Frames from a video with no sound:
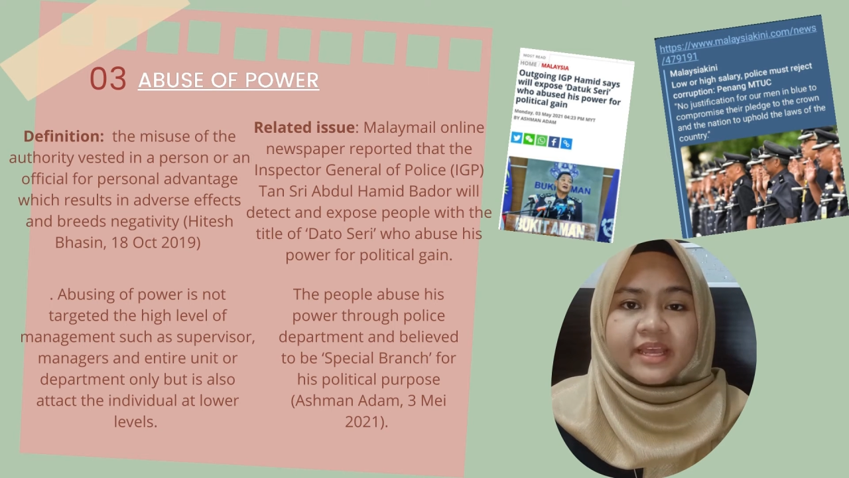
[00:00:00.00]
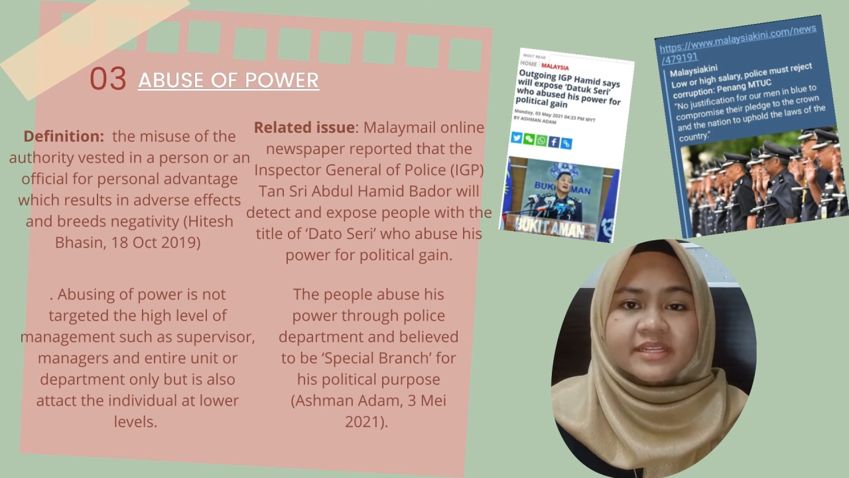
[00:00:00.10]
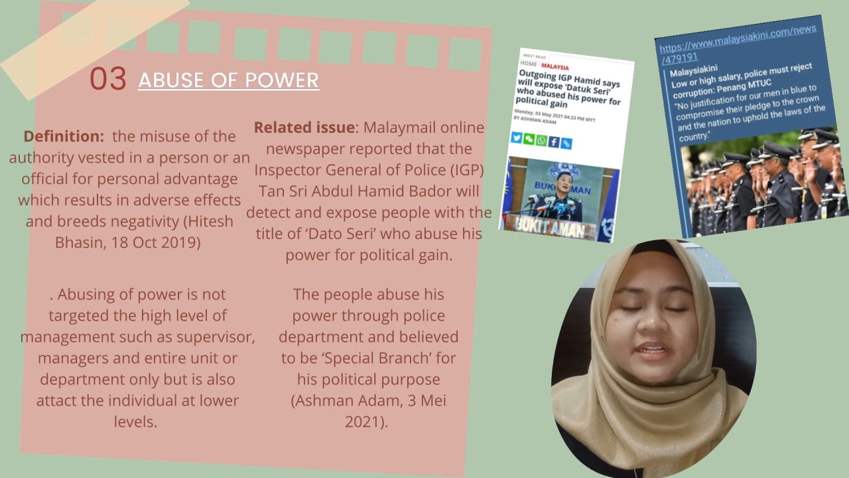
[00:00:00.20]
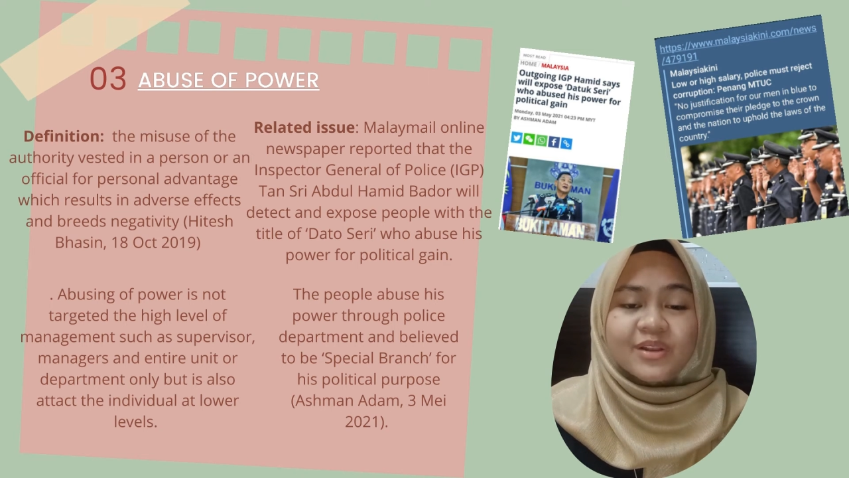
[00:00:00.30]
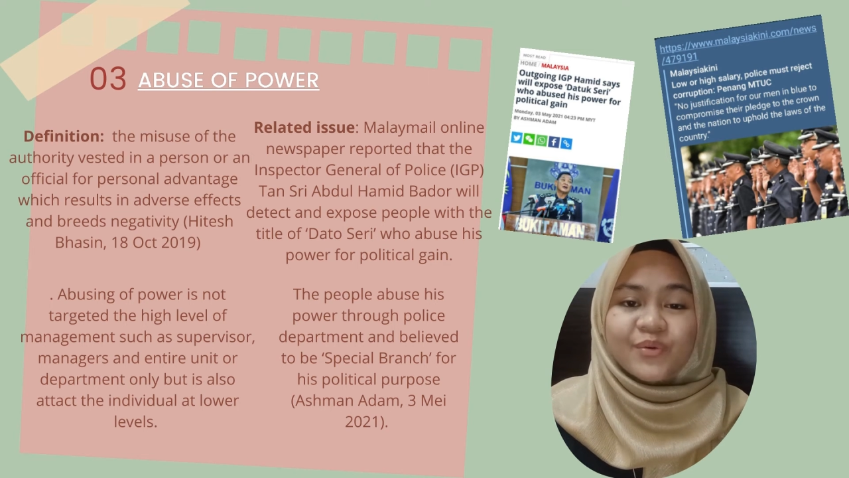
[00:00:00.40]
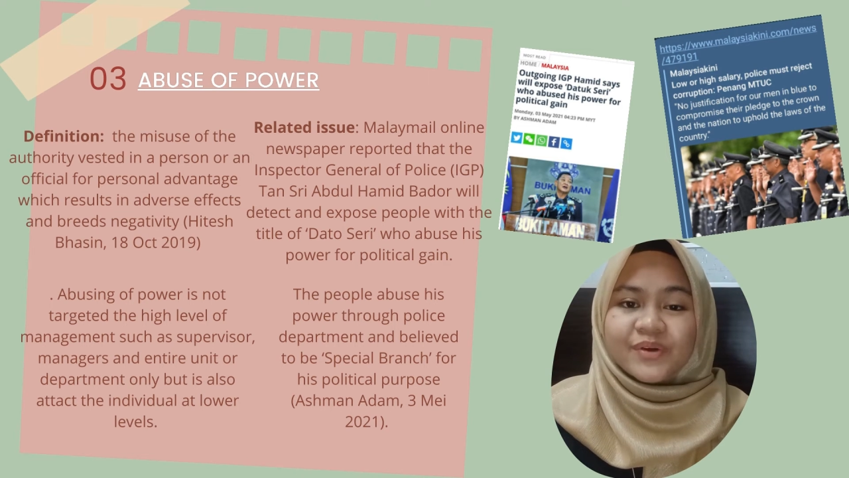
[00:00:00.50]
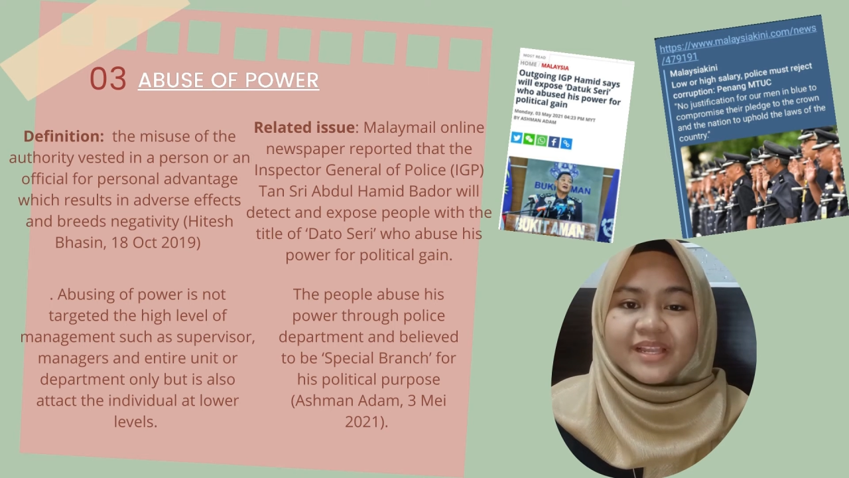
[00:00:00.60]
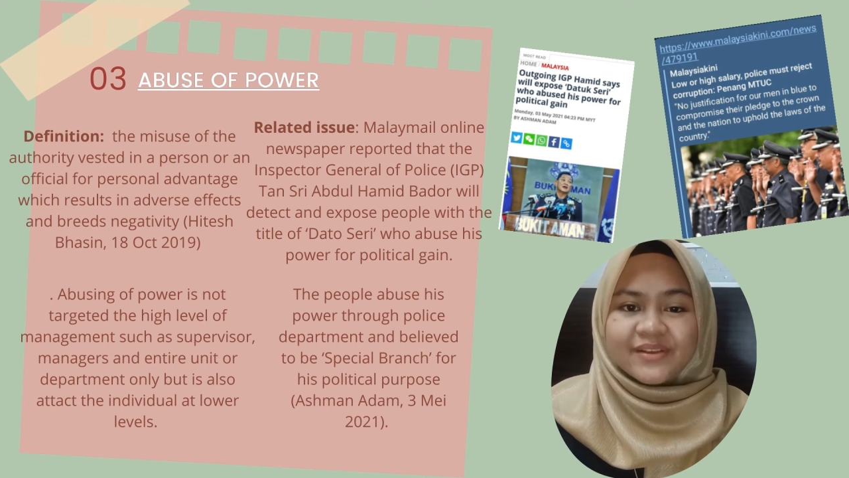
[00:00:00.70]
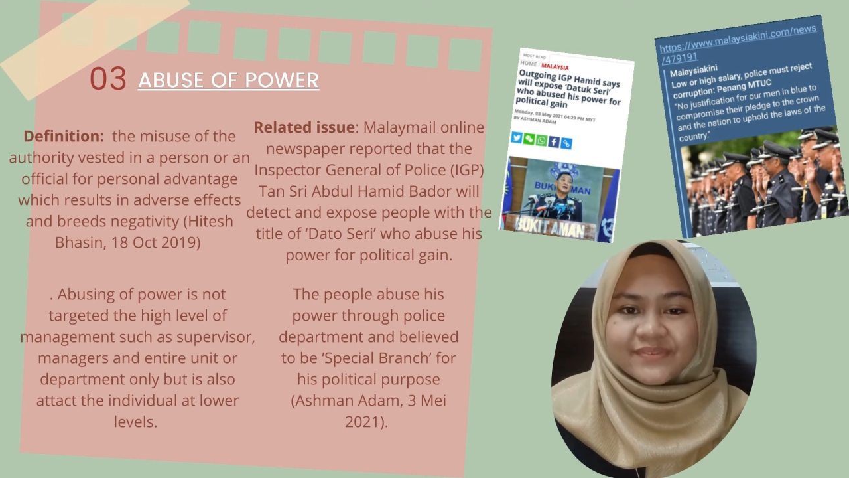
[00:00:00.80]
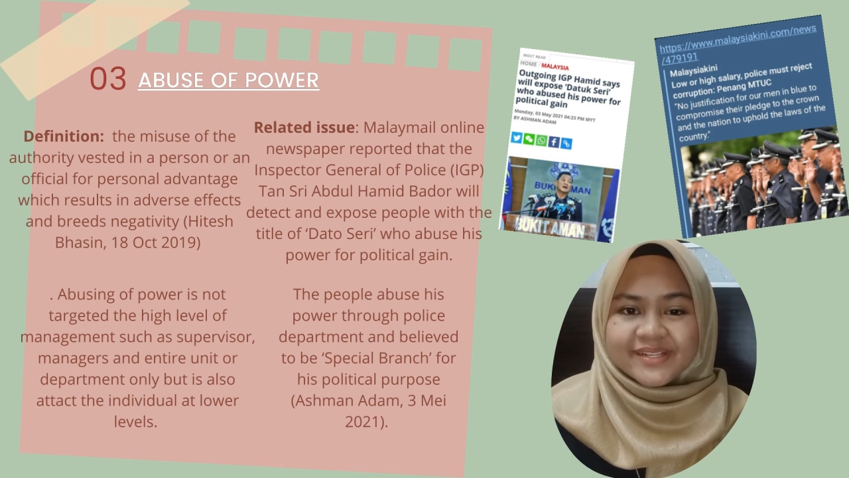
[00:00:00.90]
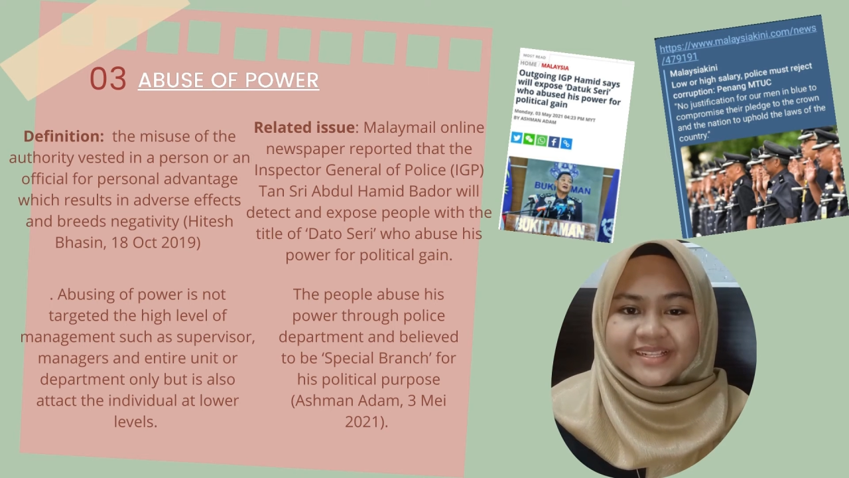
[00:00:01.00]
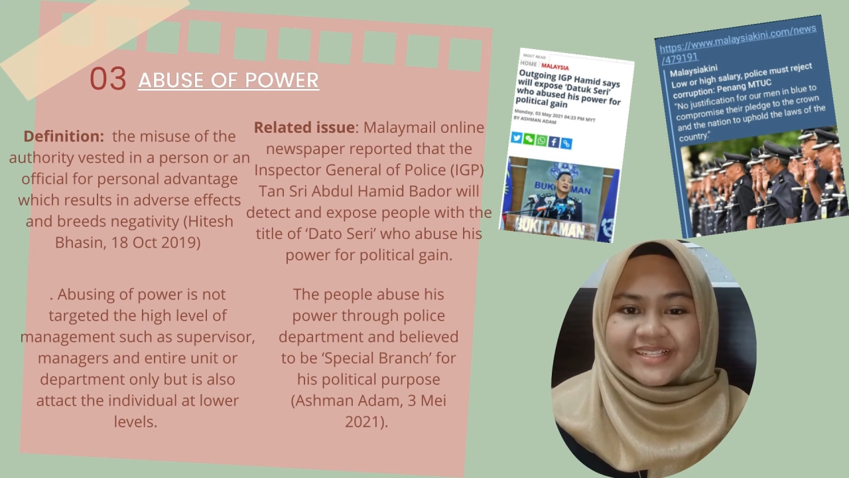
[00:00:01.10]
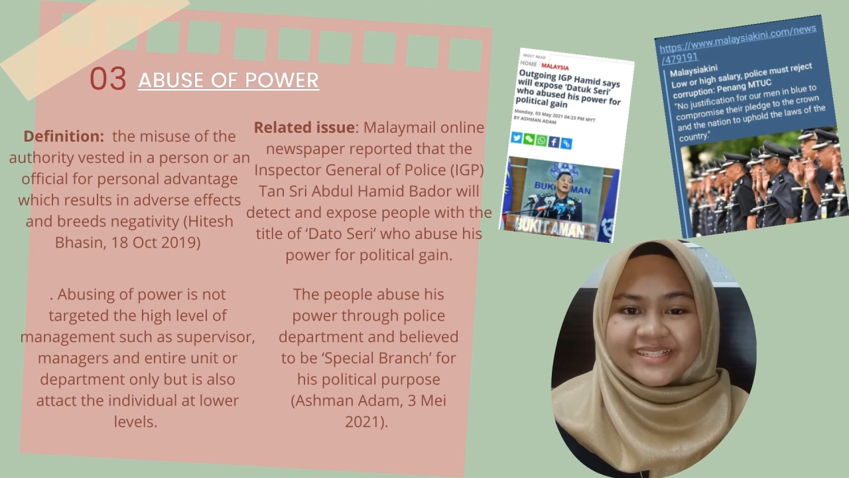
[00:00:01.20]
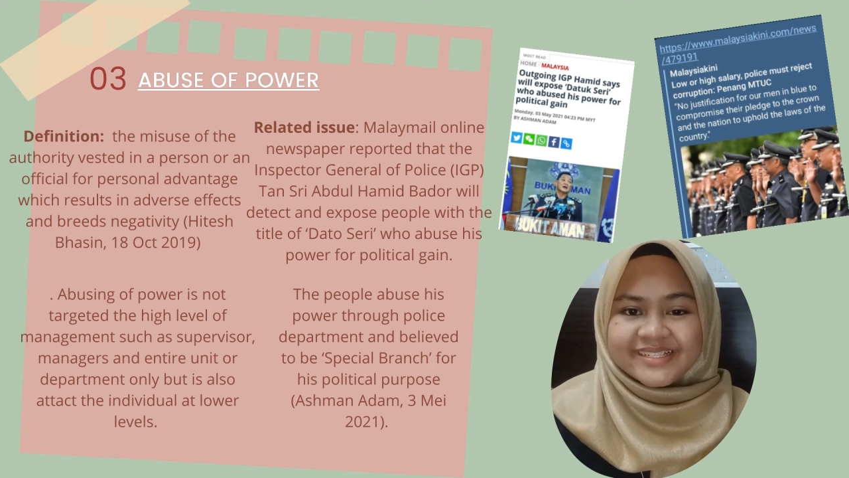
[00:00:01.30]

at the lower level.